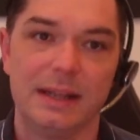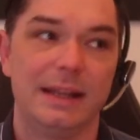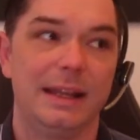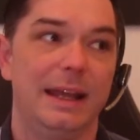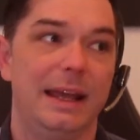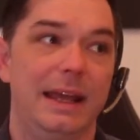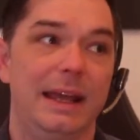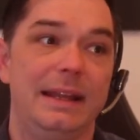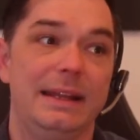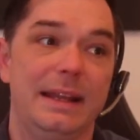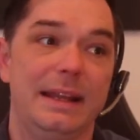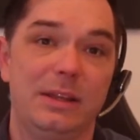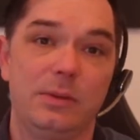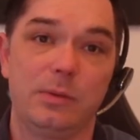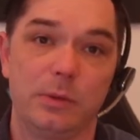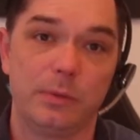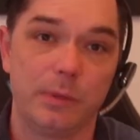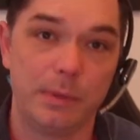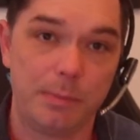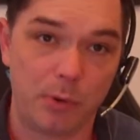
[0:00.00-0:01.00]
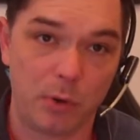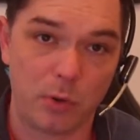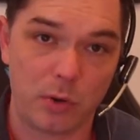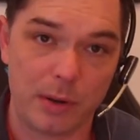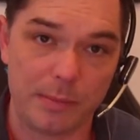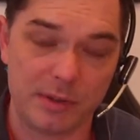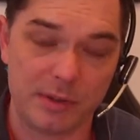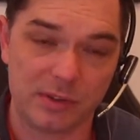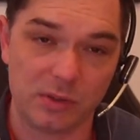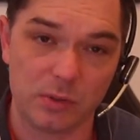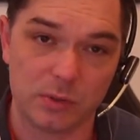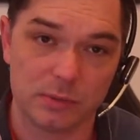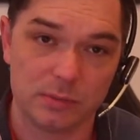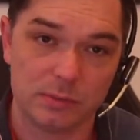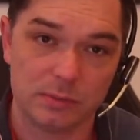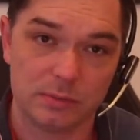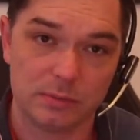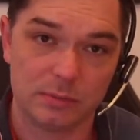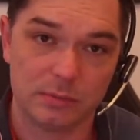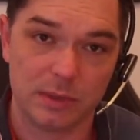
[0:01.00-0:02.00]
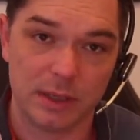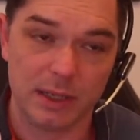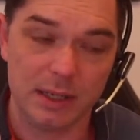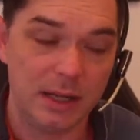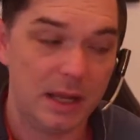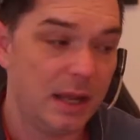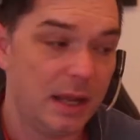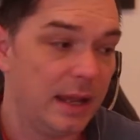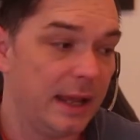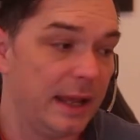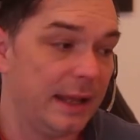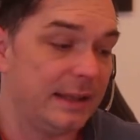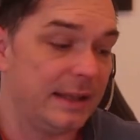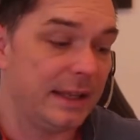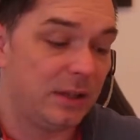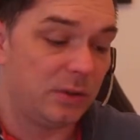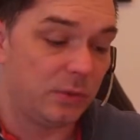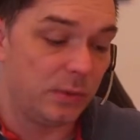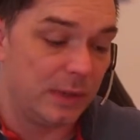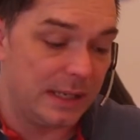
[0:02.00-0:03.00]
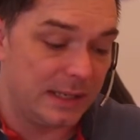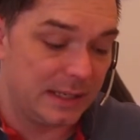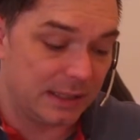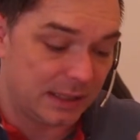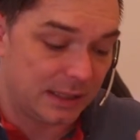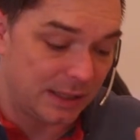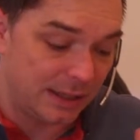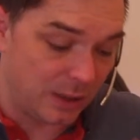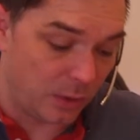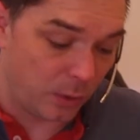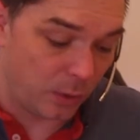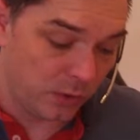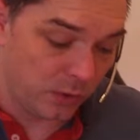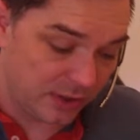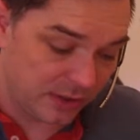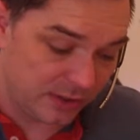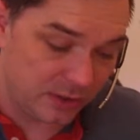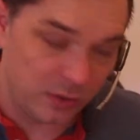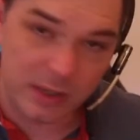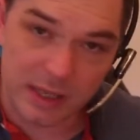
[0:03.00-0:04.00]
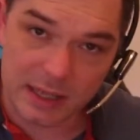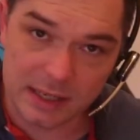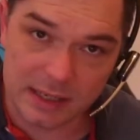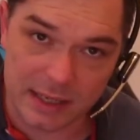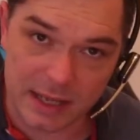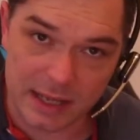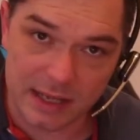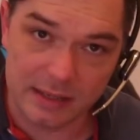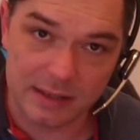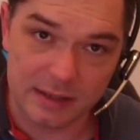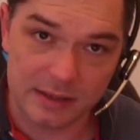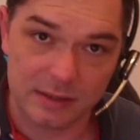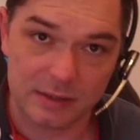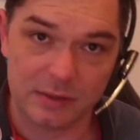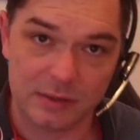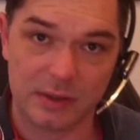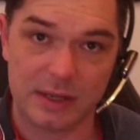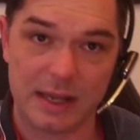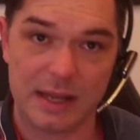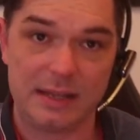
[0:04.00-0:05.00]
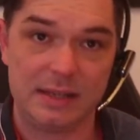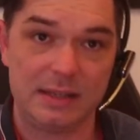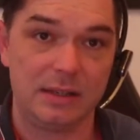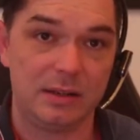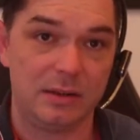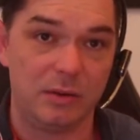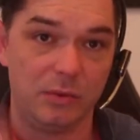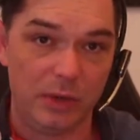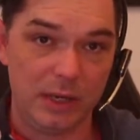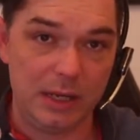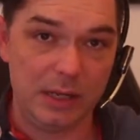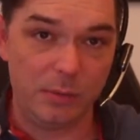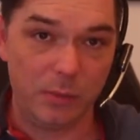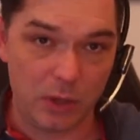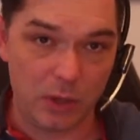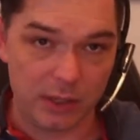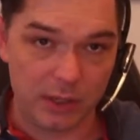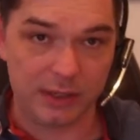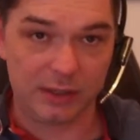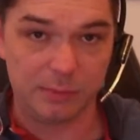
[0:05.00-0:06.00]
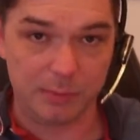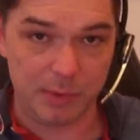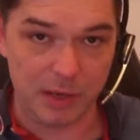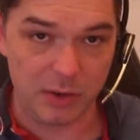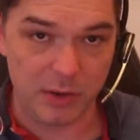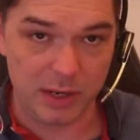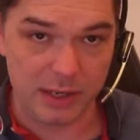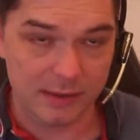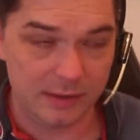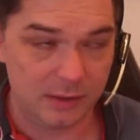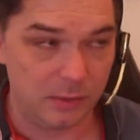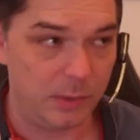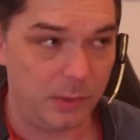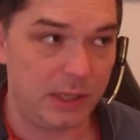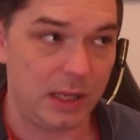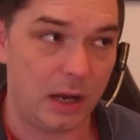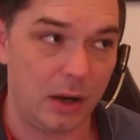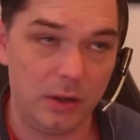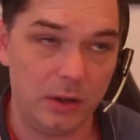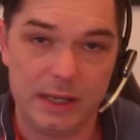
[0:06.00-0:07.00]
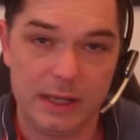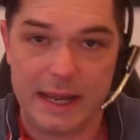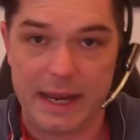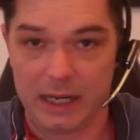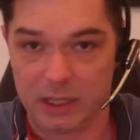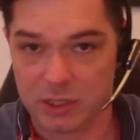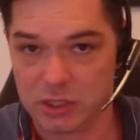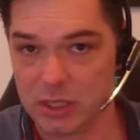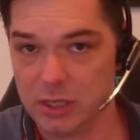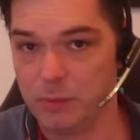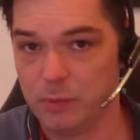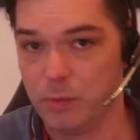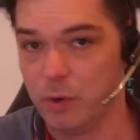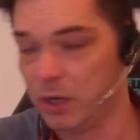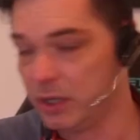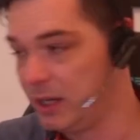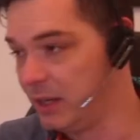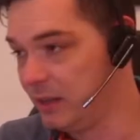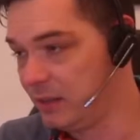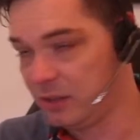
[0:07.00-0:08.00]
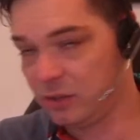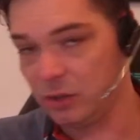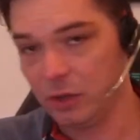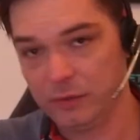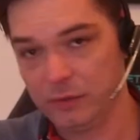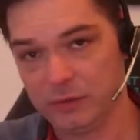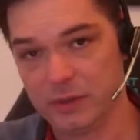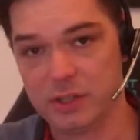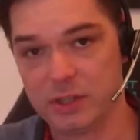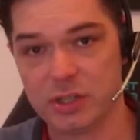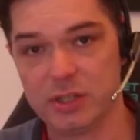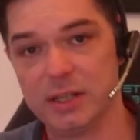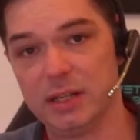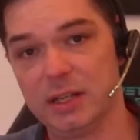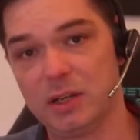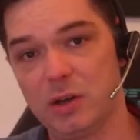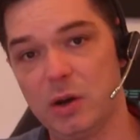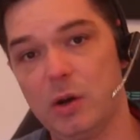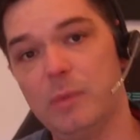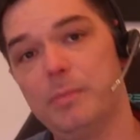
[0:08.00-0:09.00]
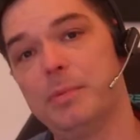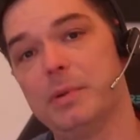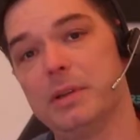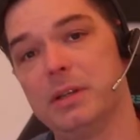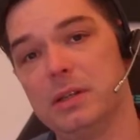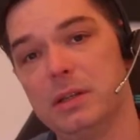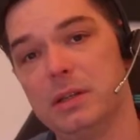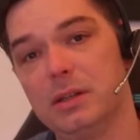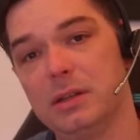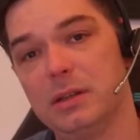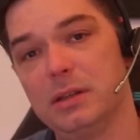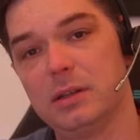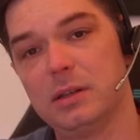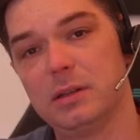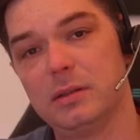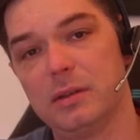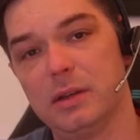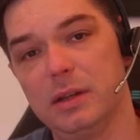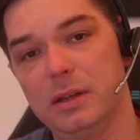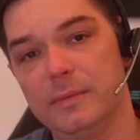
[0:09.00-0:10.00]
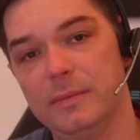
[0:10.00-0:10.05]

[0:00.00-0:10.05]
And that's what we programmers do, right? And that's really the closest you can get to getting real world experience without actually working as a software engineer at a company, right?